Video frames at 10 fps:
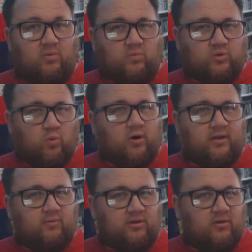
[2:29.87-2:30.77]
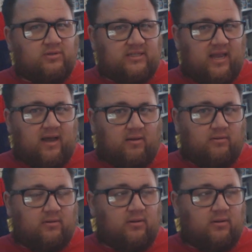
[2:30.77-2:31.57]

was working with no sound.